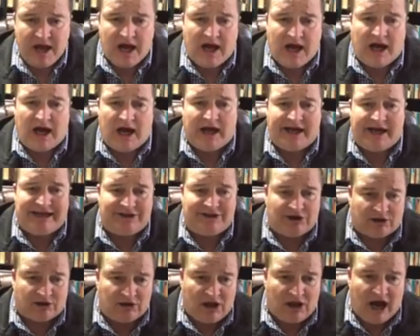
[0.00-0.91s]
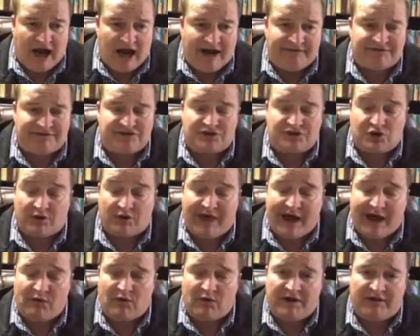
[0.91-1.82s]
Uh, in their life so
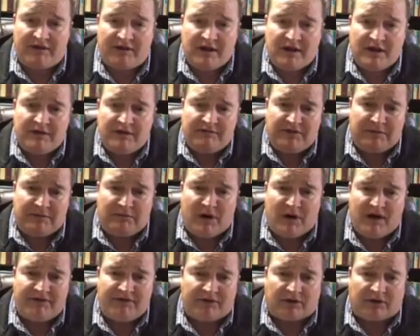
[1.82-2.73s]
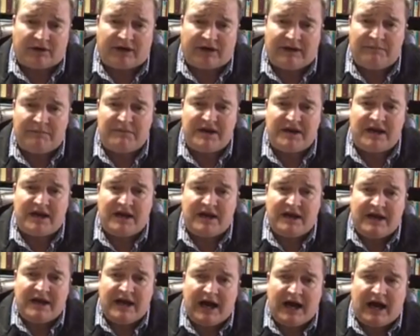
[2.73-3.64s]
that way the mother can be
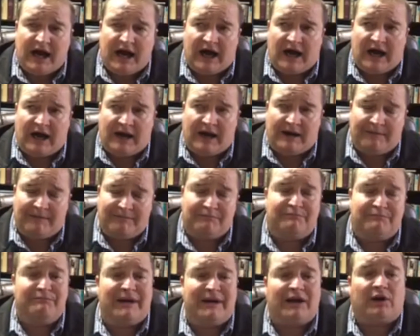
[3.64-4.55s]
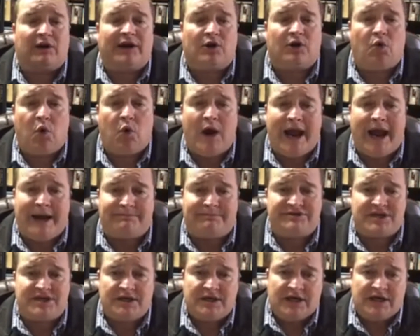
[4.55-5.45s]
uh, better
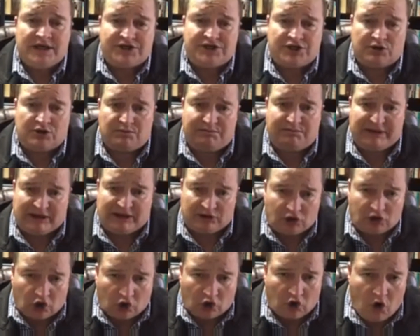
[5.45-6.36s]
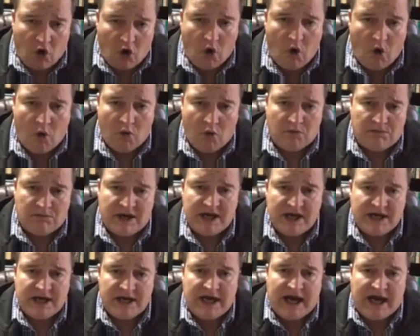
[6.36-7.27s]
equipped to build her home
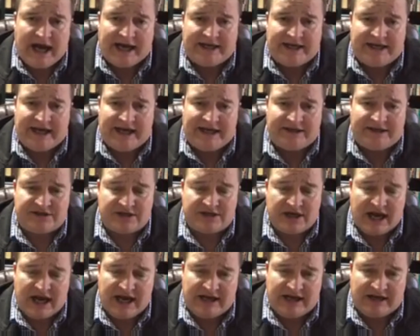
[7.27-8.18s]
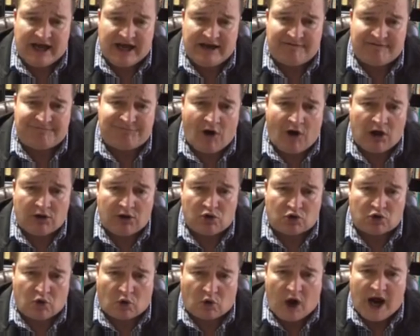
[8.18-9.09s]
and, and, and, and follow
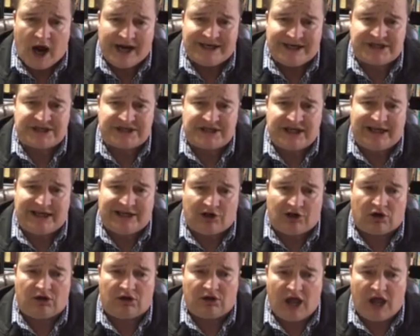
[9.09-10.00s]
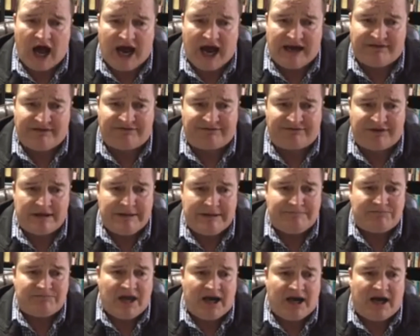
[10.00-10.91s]
Christ in her life
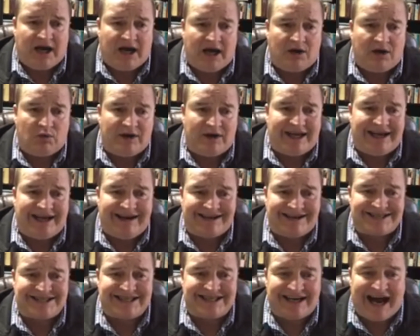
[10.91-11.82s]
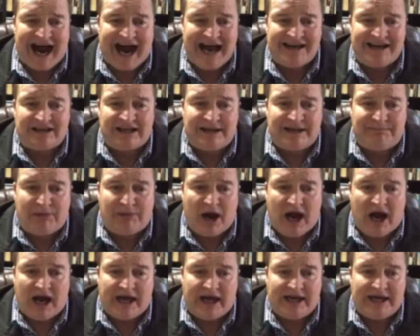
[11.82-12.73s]
uh, we cannot sit idly
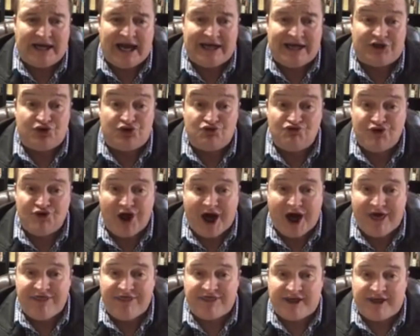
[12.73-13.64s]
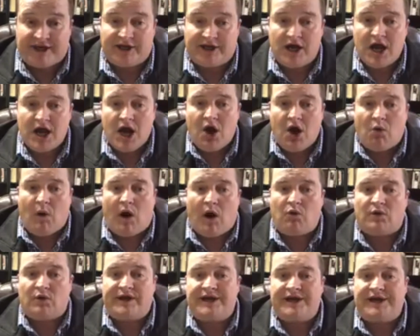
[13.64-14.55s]
by and do nothing
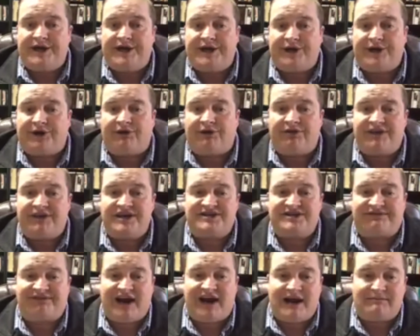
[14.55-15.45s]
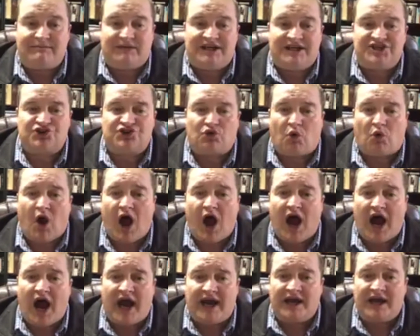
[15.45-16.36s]
while we hear these families
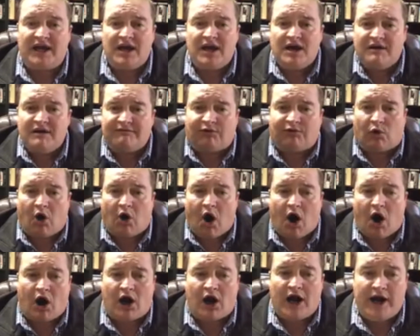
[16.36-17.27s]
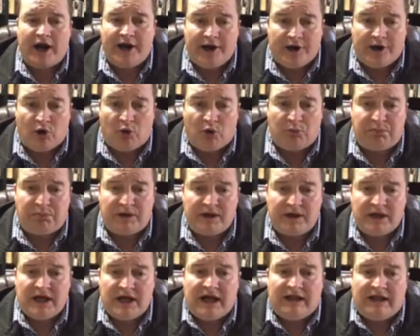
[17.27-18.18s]
cry for our help.
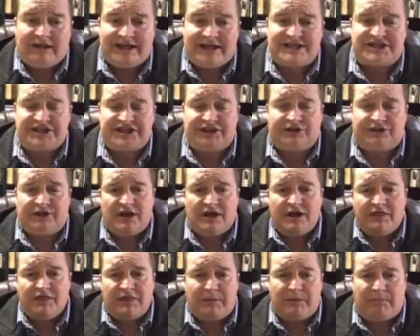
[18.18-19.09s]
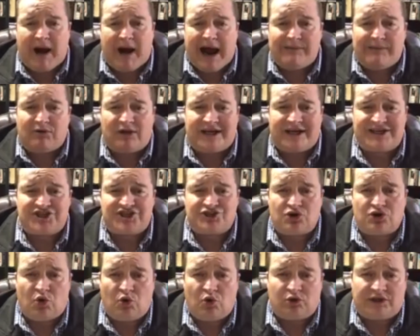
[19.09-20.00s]
Listen, the Bible has
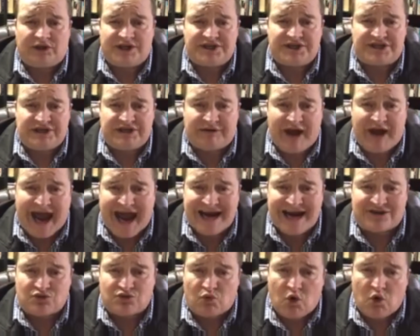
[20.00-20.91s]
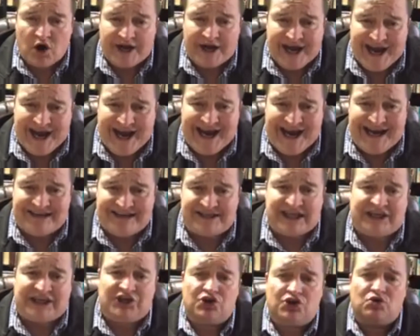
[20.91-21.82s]
told us in Acts 1 8
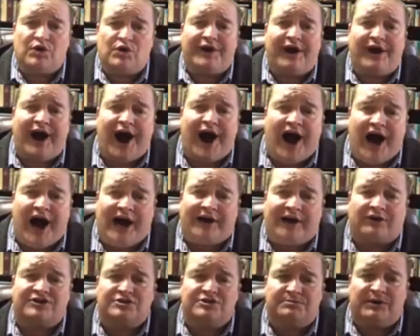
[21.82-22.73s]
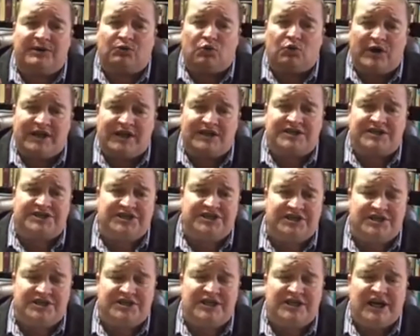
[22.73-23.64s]
that you and I are to be
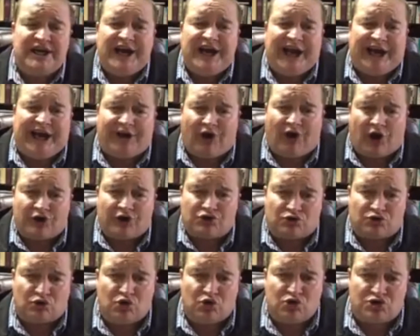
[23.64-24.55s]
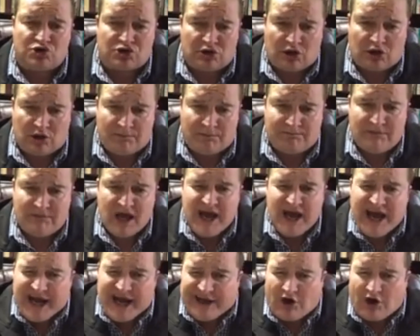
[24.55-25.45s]
witnesses in our Jerusalem,
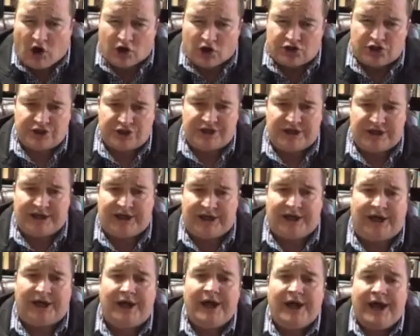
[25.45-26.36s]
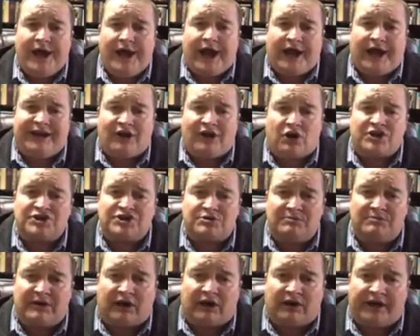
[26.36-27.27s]
in our Judea, in our
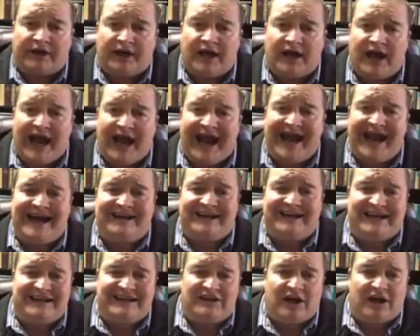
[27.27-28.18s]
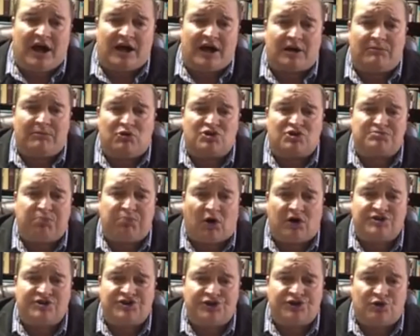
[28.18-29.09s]
Samaria, and in the uttermost
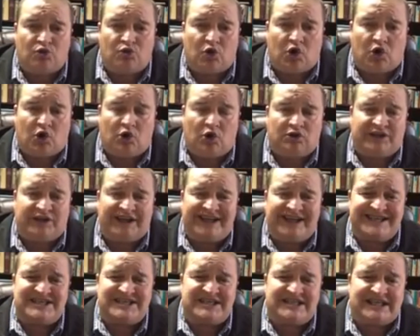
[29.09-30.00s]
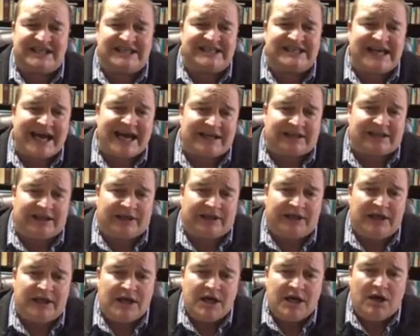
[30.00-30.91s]
parts of the world. And this is
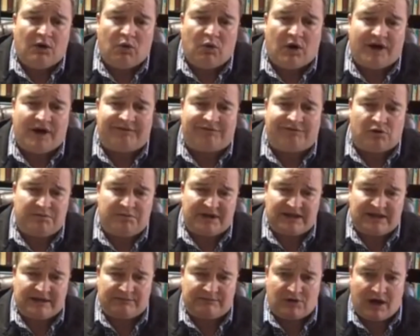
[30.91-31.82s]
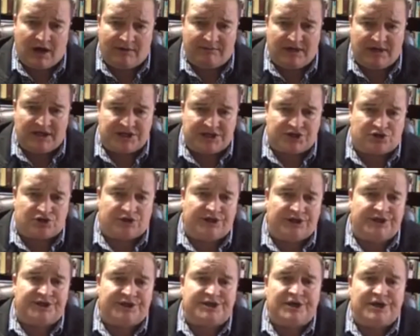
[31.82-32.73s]
exactly what Forbid Them Not
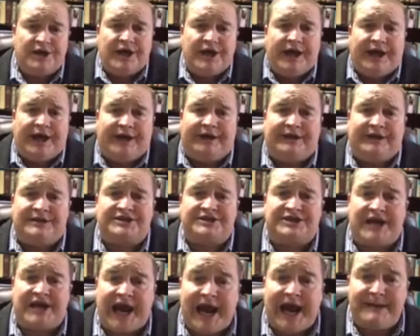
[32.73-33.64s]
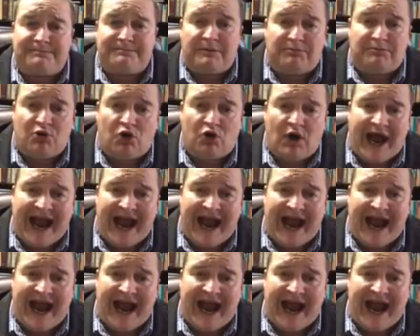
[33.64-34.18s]
Ministries is capable